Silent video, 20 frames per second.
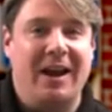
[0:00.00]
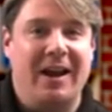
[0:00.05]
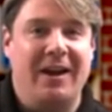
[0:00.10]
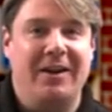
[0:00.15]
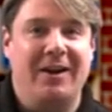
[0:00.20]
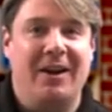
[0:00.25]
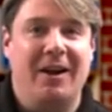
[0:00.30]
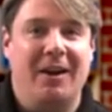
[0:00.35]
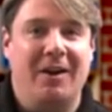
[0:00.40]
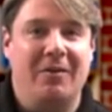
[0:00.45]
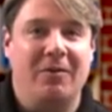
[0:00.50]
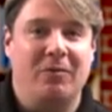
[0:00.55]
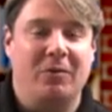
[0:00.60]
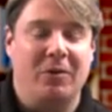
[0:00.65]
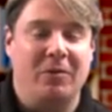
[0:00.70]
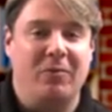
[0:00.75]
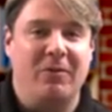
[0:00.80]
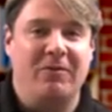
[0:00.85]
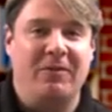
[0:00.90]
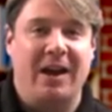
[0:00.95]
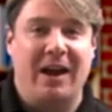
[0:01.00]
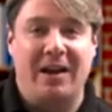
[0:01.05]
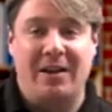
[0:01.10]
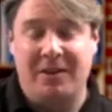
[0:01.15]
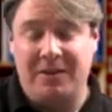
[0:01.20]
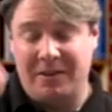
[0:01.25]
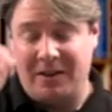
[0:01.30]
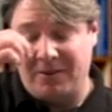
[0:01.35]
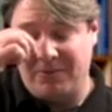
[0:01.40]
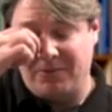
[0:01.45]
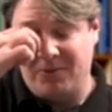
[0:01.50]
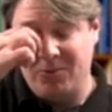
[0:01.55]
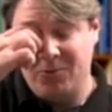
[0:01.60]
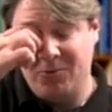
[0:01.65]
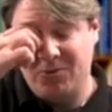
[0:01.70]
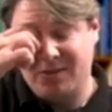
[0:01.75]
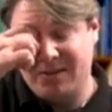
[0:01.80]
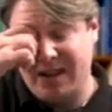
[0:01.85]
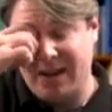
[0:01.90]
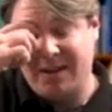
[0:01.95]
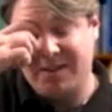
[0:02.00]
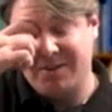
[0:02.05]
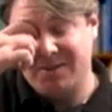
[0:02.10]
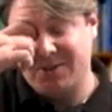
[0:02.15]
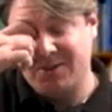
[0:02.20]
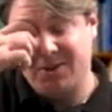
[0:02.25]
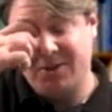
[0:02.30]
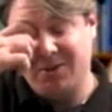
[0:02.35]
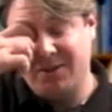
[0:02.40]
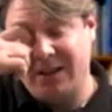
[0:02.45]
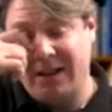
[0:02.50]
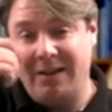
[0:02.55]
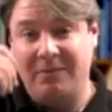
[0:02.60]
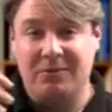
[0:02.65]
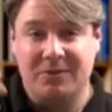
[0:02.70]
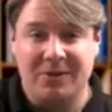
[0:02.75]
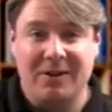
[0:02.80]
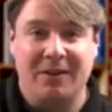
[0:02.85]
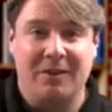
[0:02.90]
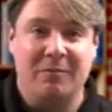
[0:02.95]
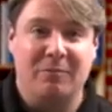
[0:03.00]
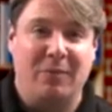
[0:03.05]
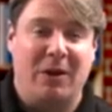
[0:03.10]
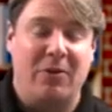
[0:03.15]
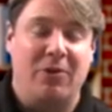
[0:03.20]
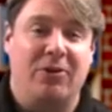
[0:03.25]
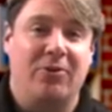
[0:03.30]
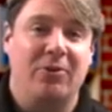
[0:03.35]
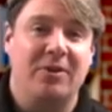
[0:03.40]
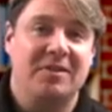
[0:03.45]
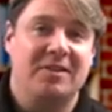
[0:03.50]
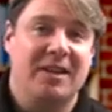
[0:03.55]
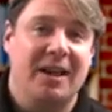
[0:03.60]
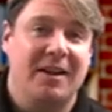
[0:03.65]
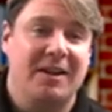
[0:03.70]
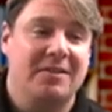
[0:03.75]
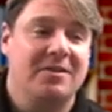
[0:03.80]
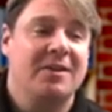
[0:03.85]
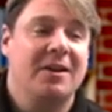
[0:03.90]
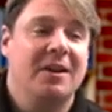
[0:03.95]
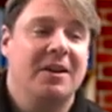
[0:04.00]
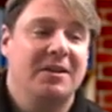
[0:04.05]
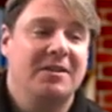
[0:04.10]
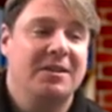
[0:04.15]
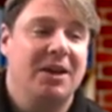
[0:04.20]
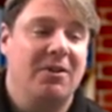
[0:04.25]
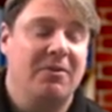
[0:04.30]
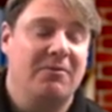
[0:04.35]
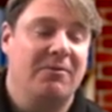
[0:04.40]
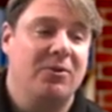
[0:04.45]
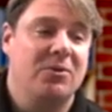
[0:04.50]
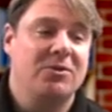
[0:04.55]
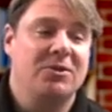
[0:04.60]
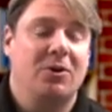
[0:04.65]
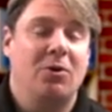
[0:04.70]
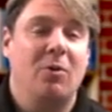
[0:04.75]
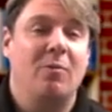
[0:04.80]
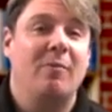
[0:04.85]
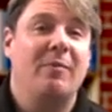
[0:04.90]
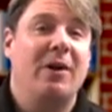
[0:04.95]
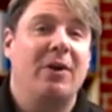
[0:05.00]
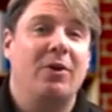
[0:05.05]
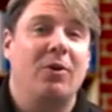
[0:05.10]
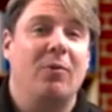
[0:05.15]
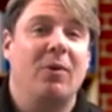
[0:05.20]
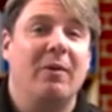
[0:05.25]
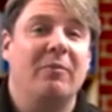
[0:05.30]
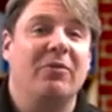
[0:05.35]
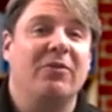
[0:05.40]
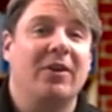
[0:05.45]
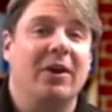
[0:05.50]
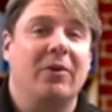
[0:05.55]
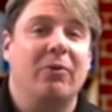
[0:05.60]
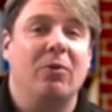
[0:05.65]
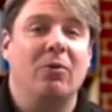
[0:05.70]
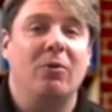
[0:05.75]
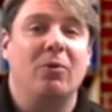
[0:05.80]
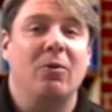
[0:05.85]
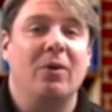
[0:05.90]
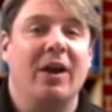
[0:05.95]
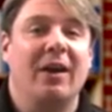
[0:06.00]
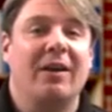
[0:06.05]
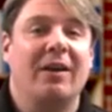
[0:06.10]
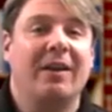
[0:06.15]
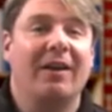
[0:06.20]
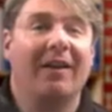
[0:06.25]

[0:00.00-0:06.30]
And we've got a few seconds here left, about 30 seconds. Tell the folks at home about your website real quick.